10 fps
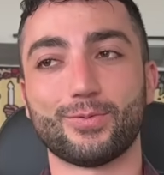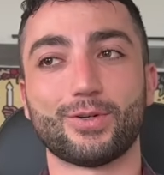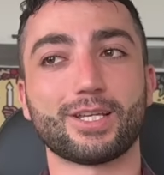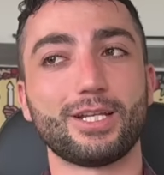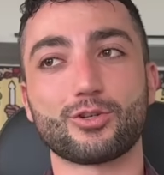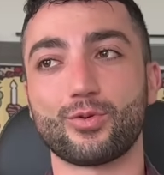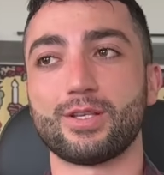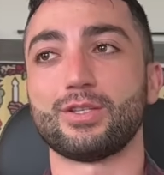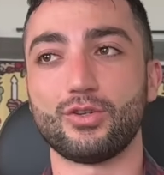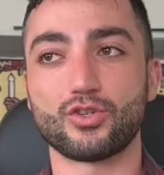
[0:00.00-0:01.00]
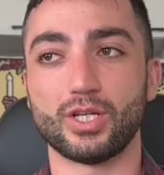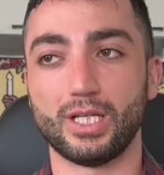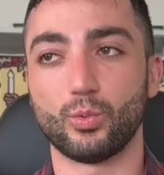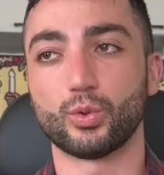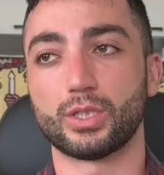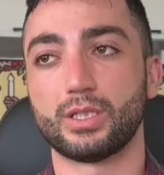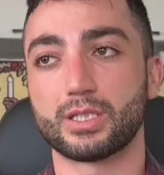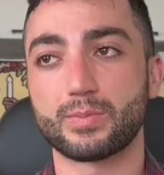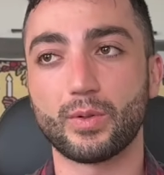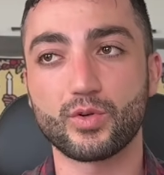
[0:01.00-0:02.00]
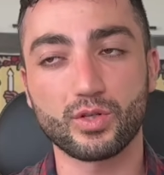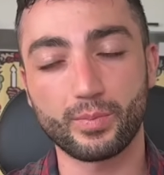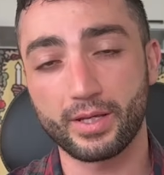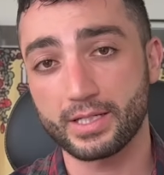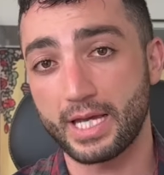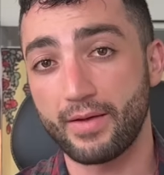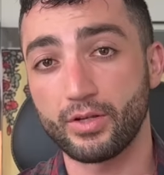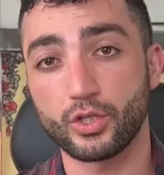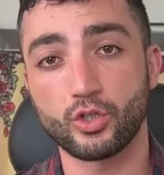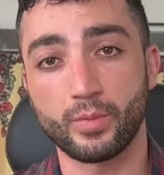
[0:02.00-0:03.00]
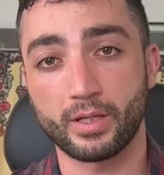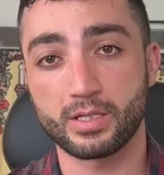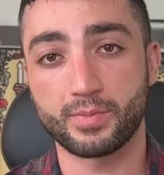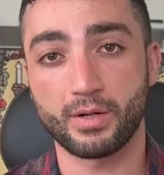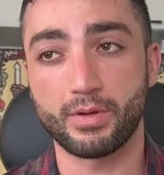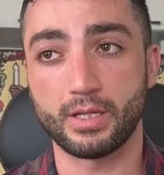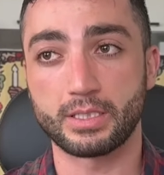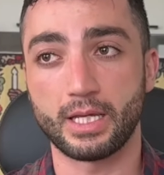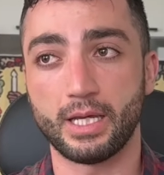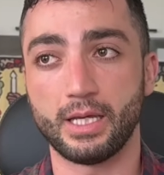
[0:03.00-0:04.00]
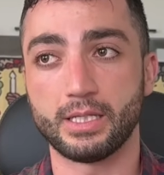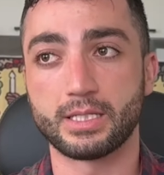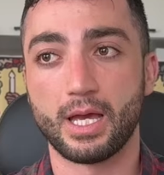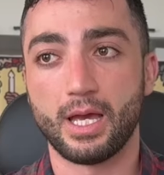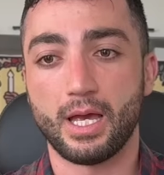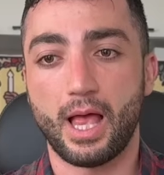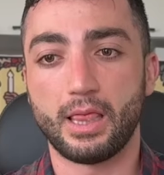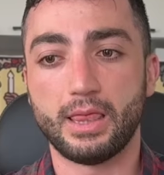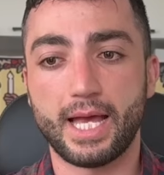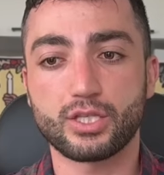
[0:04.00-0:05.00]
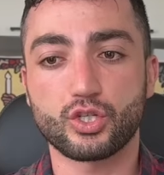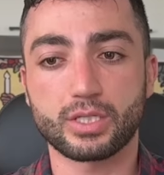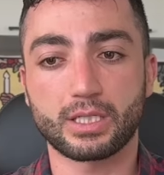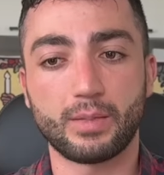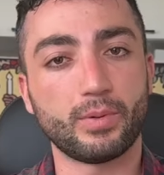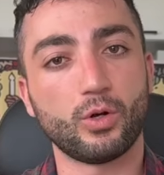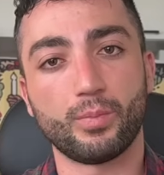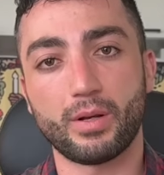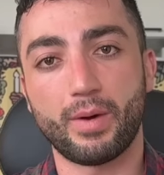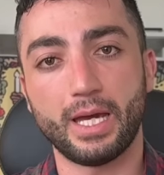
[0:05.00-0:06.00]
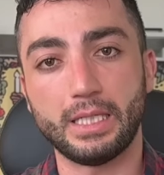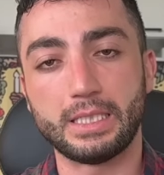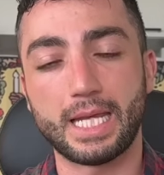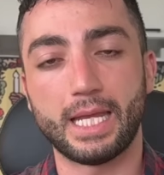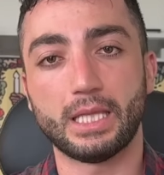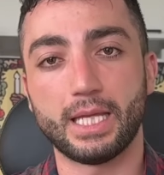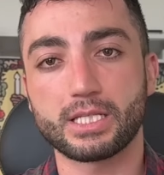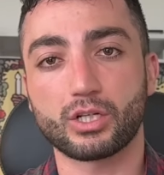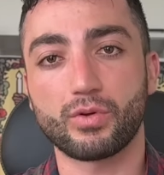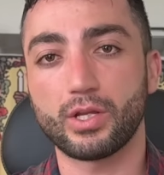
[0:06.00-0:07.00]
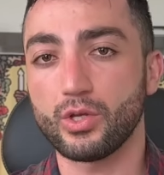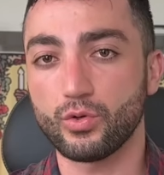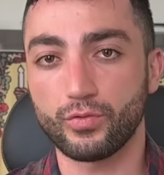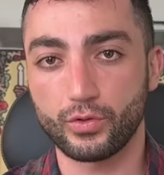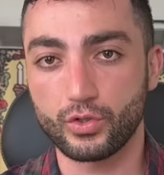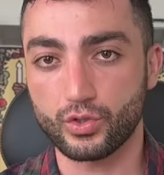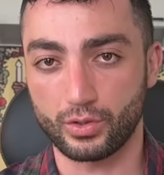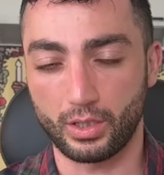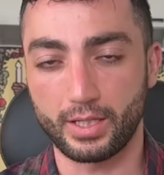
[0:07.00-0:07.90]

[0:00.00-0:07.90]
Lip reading: We're going to transition. We're spiritual beings having a human experience, and let's just keep an open mind and let's create a new future.